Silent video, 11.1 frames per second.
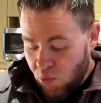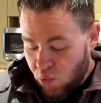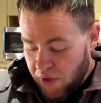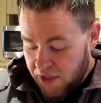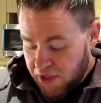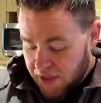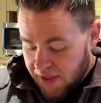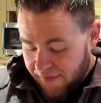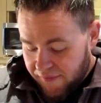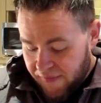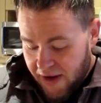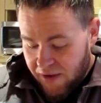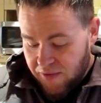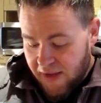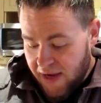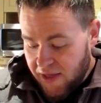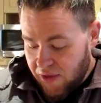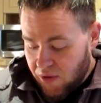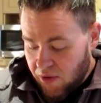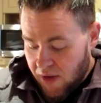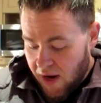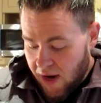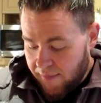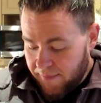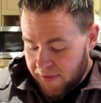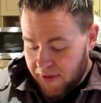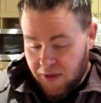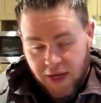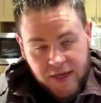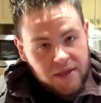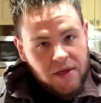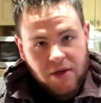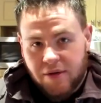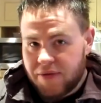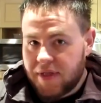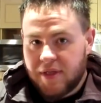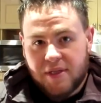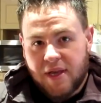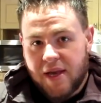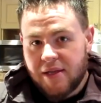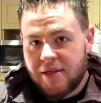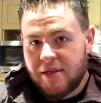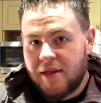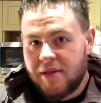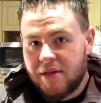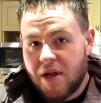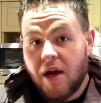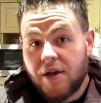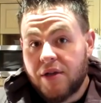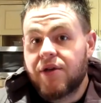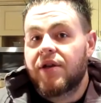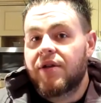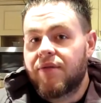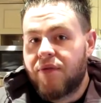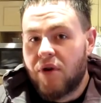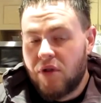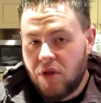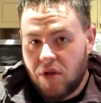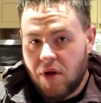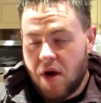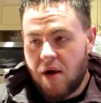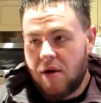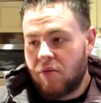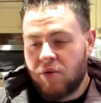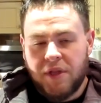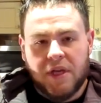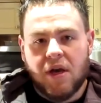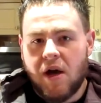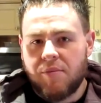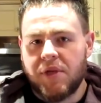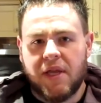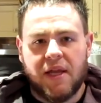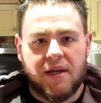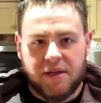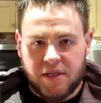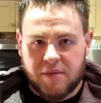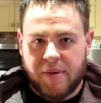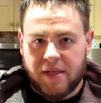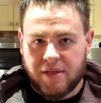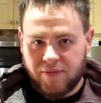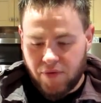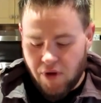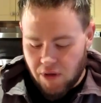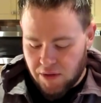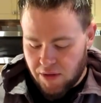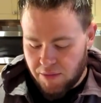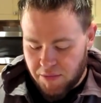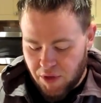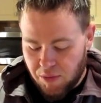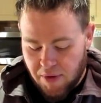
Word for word: we just have found that um, the likelihood of success is not good for a, uh, a really complicated, expensive, long term meal